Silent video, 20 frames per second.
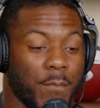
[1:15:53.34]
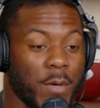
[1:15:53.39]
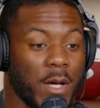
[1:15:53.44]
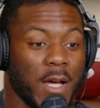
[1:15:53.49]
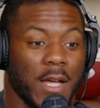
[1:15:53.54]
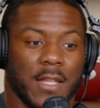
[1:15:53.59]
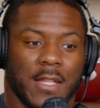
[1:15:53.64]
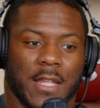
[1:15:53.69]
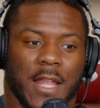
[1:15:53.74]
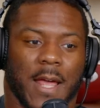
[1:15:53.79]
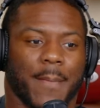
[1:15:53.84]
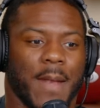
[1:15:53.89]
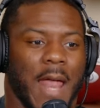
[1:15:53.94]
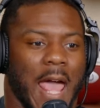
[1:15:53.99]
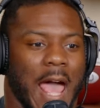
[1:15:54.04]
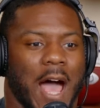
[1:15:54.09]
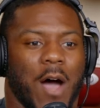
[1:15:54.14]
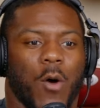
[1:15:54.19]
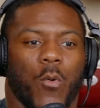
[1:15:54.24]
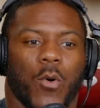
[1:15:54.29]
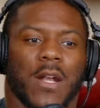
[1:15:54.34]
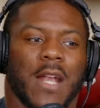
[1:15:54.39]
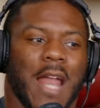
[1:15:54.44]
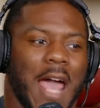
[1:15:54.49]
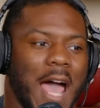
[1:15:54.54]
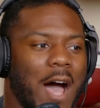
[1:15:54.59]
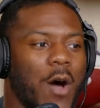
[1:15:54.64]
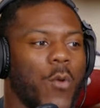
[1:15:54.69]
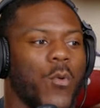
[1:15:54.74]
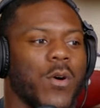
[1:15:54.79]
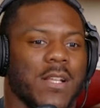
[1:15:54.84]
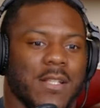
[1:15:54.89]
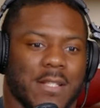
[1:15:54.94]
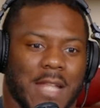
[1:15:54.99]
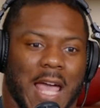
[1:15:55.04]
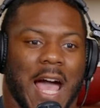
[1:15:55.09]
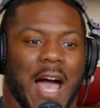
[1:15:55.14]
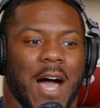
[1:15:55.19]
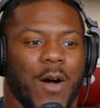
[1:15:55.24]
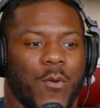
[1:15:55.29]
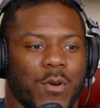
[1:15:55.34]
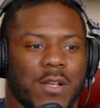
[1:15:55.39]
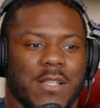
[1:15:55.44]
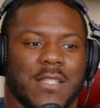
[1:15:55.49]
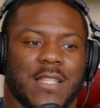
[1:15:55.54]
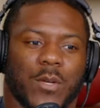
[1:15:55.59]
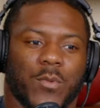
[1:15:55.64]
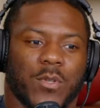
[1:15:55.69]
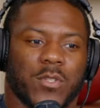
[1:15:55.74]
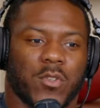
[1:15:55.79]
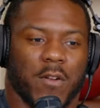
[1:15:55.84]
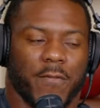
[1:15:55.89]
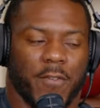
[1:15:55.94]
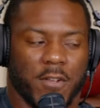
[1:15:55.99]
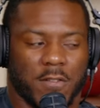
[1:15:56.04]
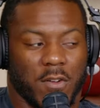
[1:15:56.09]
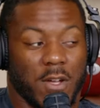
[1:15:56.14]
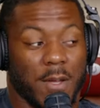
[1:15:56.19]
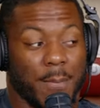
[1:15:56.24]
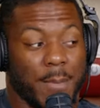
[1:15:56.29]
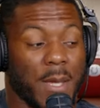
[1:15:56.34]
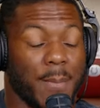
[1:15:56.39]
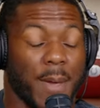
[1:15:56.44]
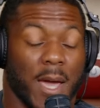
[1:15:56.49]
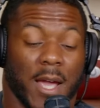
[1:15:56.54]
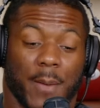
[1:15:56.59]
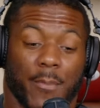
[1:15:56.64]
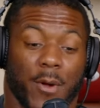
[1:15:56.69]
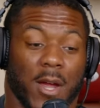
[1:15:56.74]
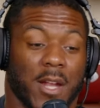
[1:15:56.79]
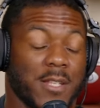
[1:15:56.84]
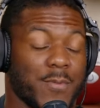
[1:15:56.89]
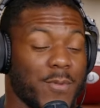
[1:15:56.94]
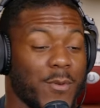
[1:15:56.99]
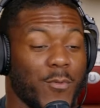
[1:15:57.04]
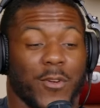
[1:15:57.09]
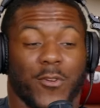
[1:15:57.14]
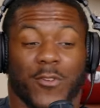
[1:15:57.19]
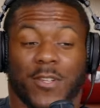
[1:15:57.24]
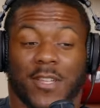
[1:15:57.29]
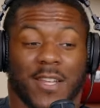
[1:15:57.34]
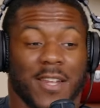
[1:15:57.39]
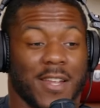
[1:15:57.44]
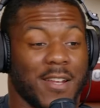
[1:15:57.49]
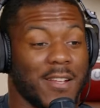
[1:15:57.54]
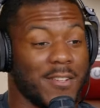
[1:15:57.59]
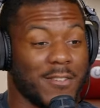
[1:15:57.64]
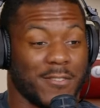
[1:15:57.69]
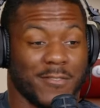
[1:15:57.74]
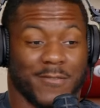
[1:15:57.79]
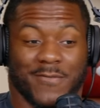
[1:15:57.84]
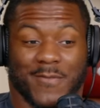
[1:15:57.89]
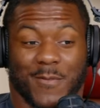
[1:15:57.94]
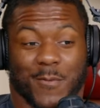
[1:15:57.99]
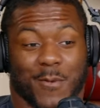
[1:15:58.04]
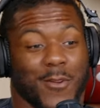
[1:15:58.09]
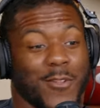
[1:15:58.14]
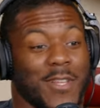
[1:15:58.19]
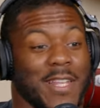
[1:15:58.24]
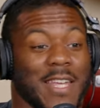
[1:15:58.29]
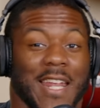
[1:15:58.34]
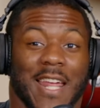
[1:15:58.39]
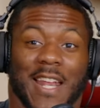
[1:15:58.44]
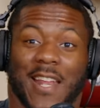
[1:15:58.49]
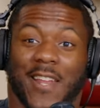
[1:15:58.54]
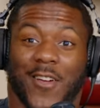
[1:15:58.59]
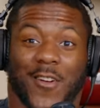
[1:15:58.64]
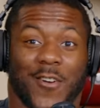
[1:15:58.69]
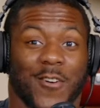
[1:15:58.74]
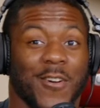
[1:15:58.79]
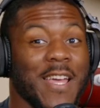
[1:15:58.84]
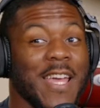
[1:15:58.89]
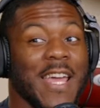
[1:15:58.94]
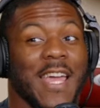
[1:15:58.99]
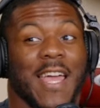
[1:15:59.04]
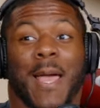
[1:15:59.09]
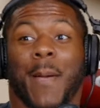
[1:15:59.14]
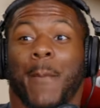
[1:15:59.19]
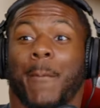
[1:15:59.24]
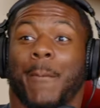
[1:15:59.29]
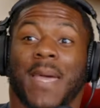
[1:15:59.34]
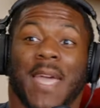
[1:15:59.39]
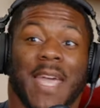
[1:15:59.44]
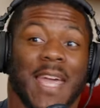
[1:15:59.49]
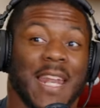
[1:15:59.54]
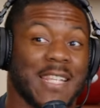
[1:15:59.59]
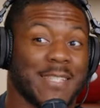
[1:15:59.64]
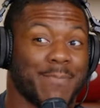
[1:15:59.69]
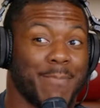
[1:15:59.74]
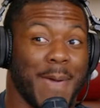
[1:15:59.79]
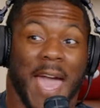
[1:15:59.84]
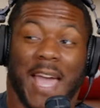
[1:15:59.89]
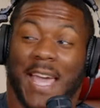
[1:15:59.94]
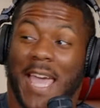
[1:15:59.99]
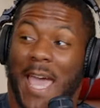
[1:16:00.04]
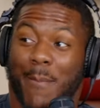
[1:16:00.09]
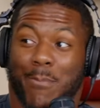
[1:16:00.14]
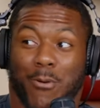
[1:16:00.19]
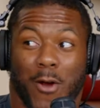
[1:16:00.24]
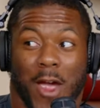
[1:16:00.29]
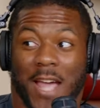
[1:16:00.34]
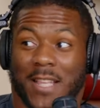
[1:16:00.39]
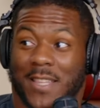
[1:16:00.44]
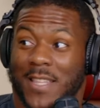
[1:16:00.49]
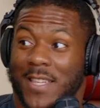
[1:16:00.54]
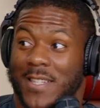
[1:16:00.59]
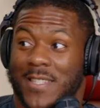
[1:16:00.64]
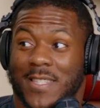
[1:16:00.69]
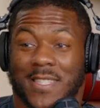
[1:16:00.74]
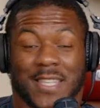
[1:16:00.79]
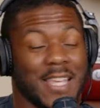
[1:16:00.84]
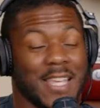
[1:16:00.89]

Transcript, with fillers: but yeah, now I want to see what's going on. First of all, Embiid back at practice, but we are gonna leave that alone. Please don't. Let's stay. Embiid is back at practice.